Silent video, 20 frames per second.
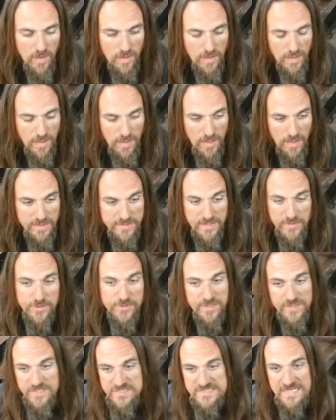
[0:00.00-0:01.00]
Another
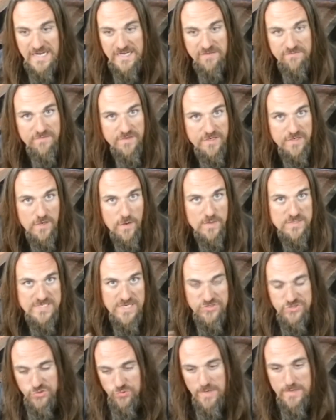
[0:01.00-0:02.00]
thing that's not in video, it's
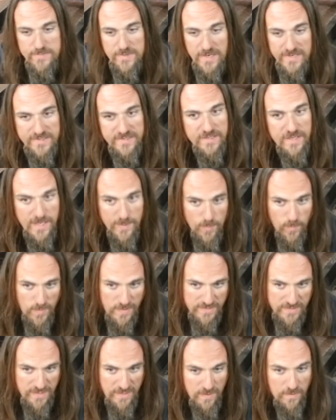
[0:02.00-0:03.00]
actually right behind the camera
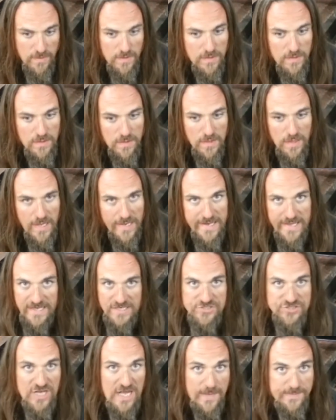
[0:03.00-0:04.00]
right now. I got a
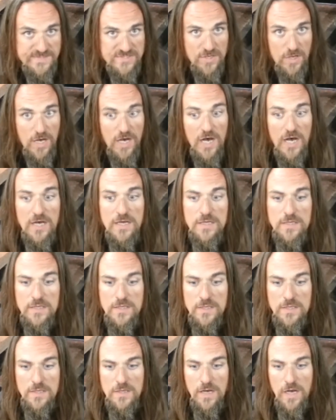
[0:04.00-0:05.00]
chop saw
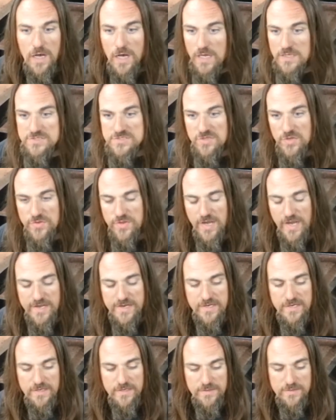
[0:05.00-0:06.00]
so that I
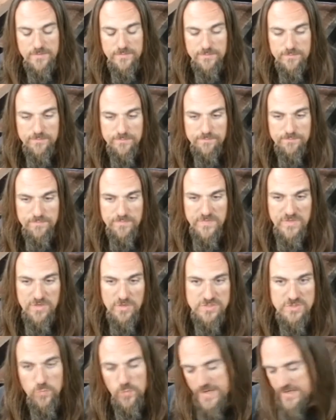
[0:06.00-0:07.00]
can,
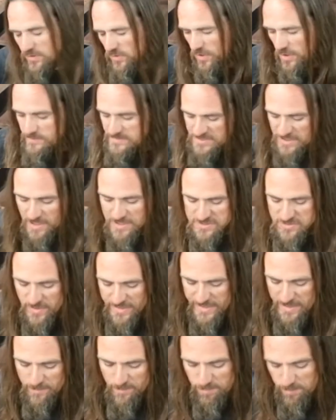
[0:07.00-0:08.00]
it's a radial arm saw, so
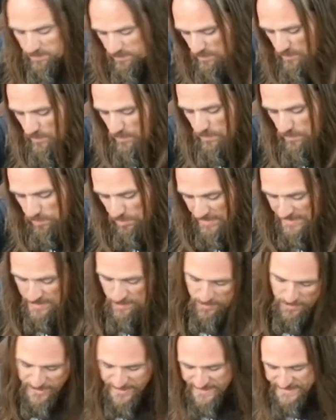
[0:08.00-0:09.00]
I can bring the
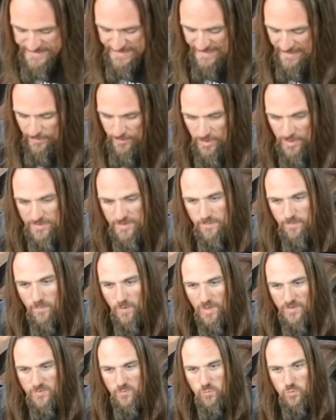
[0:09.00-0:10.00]
blade down
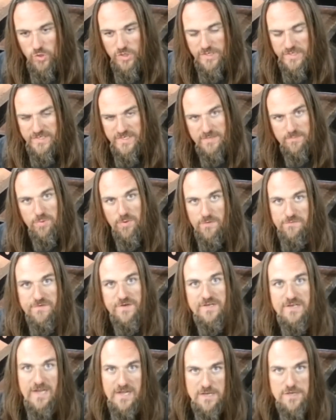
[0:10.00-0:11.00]
on the wood and get
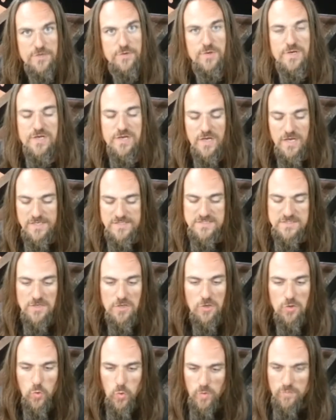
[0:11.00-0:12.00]
perfect 90-degree cuts
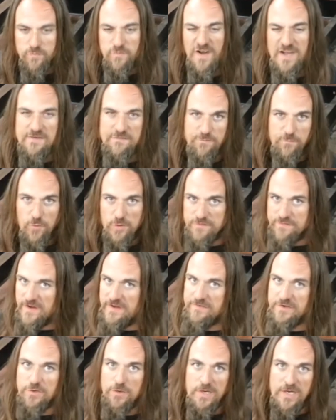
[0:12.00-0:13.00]
or
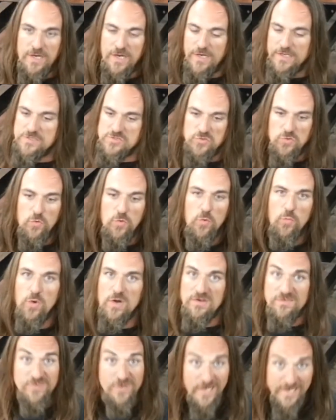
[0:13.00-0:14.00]
45-degree cuts or
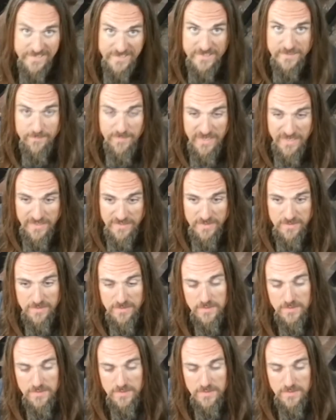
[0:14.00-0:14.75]
whatever I need to make.